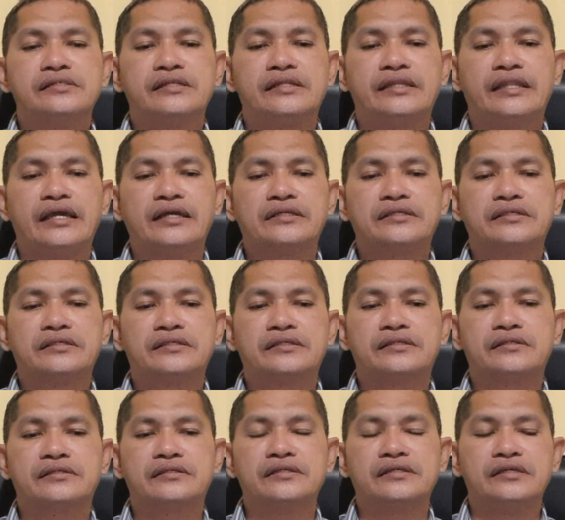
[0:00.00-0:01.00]

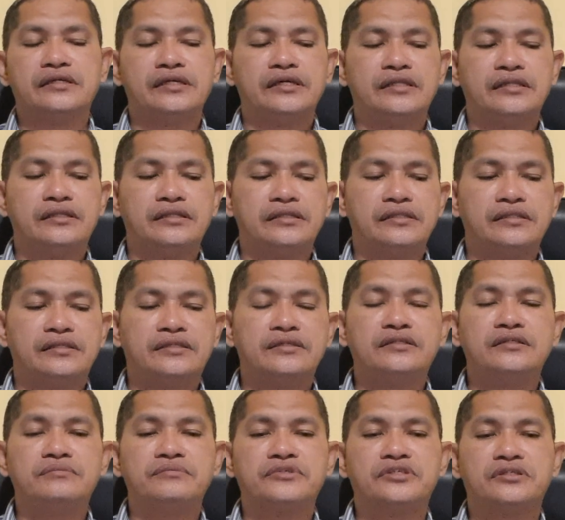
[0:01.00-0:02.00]
Next, in
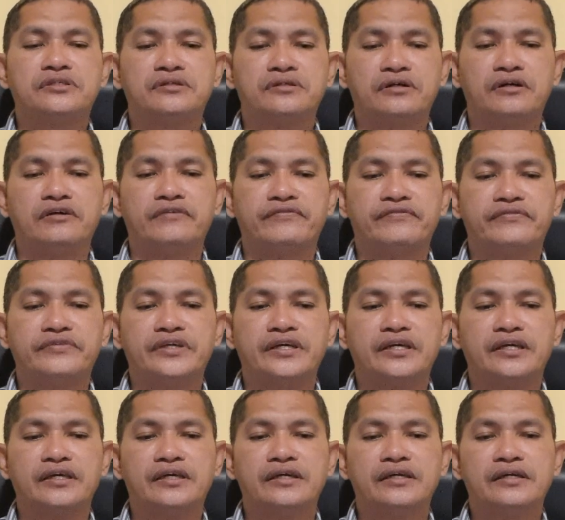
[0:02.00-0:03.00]
terms of
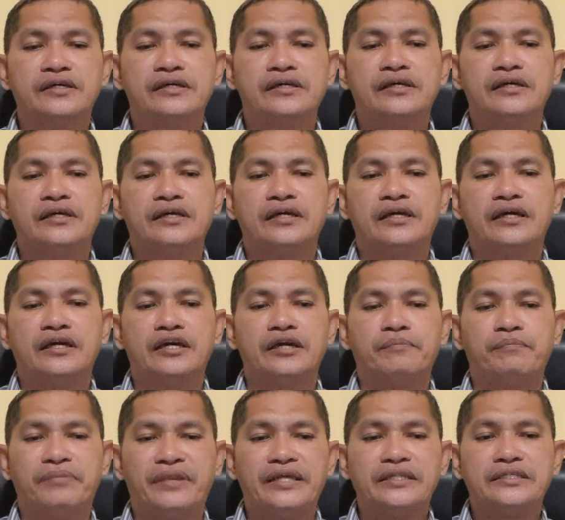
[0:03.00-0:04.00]
the
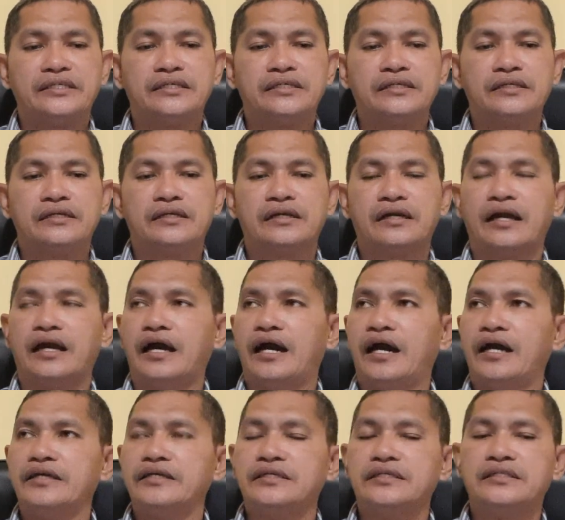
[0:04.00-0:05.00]
planning,
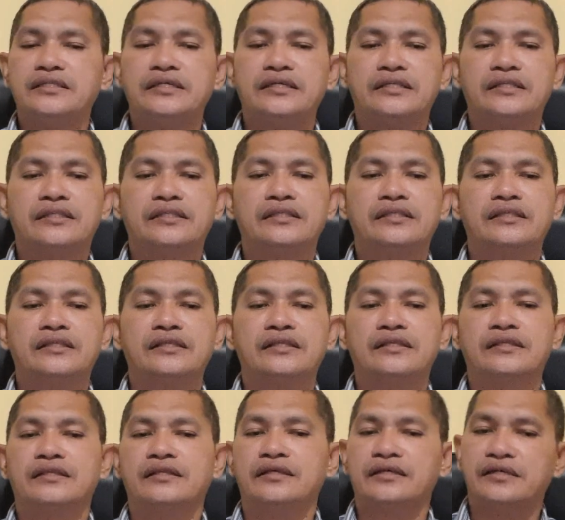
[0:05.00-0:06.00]
I did
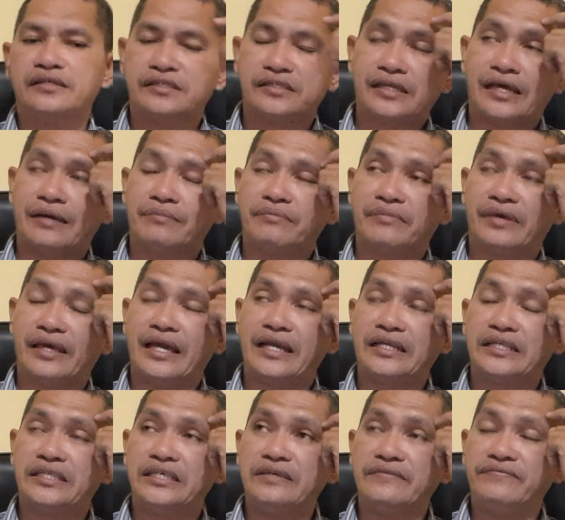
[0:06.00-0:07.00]
some
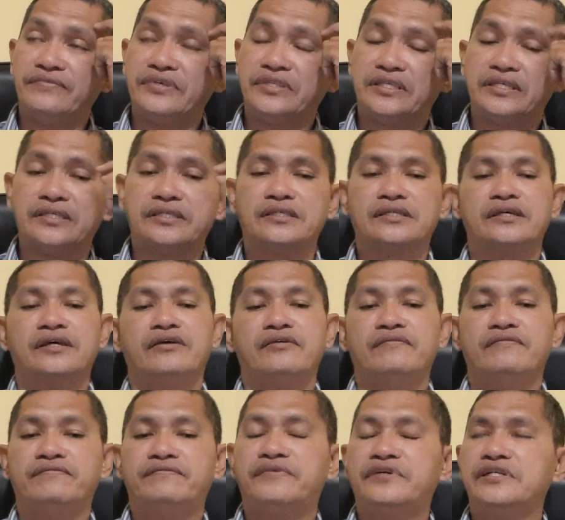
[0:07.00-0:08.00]
activities.
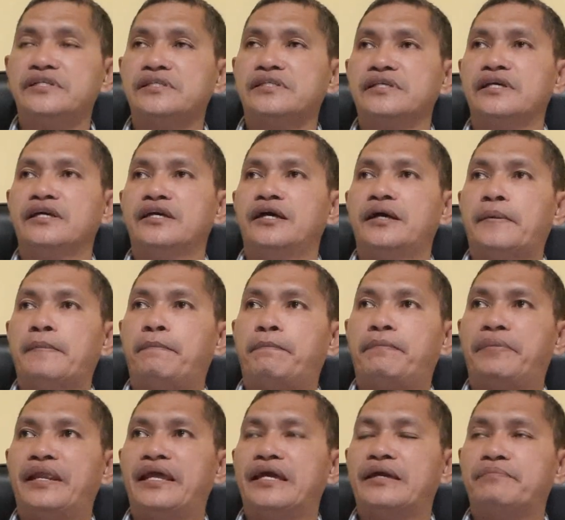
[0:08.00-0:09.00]
First,
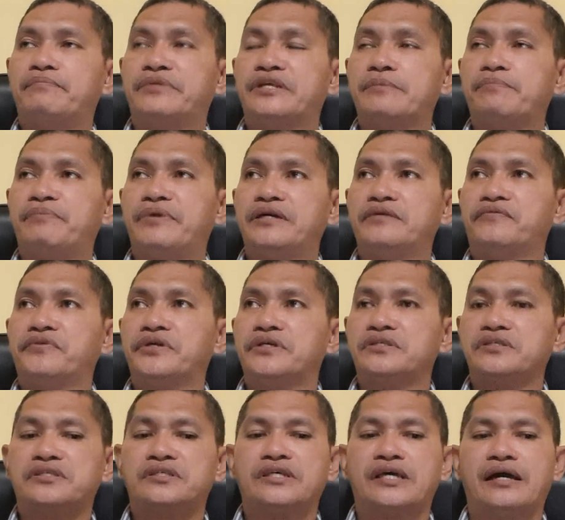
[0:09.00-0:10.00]

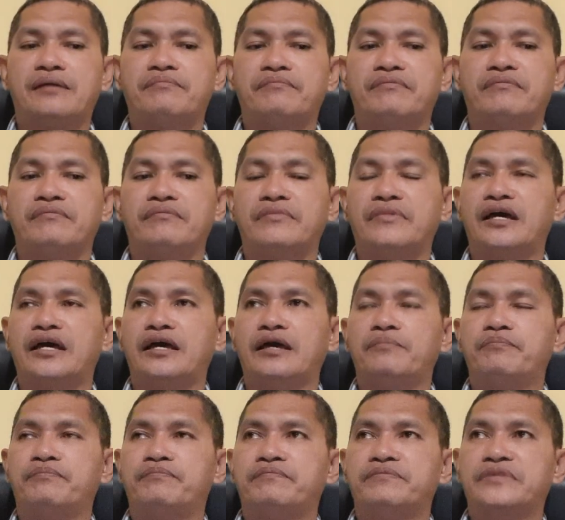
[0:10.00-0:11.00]
preparing some
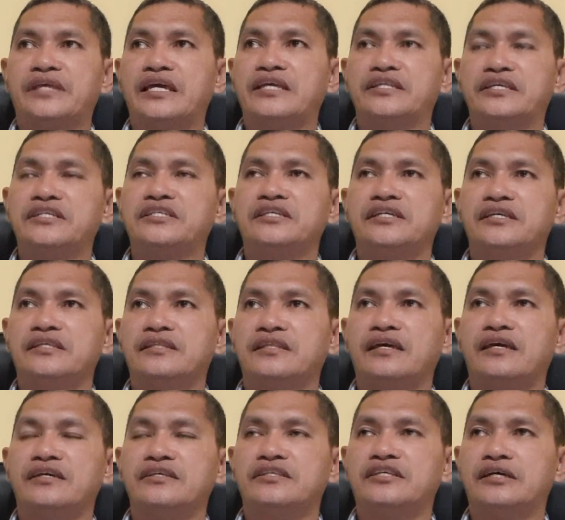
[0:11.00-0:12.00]
techniques
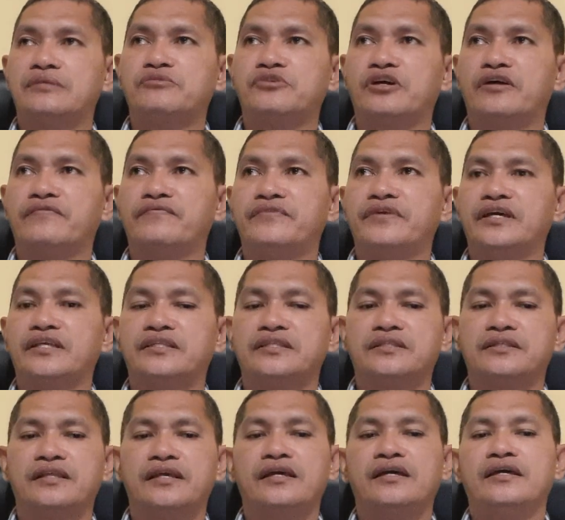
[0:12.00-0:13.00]
in terms of the
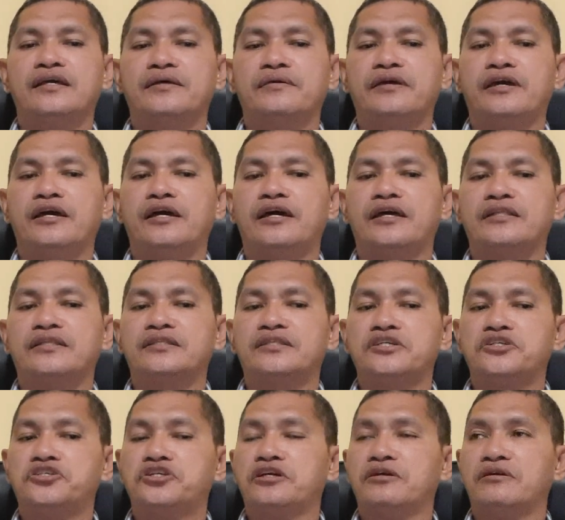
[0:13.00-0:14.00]

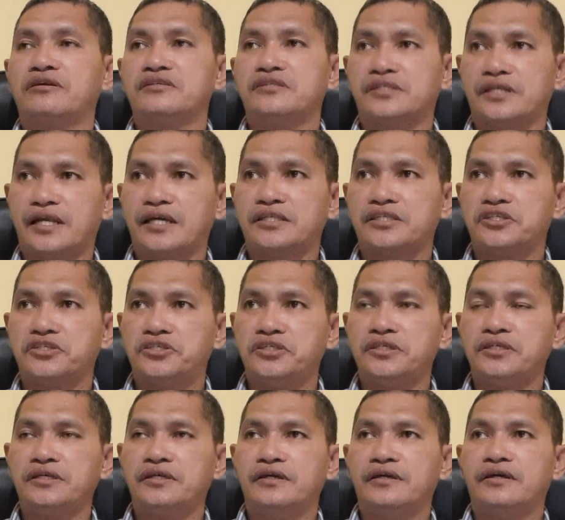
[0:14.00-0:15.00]
teaching strategy.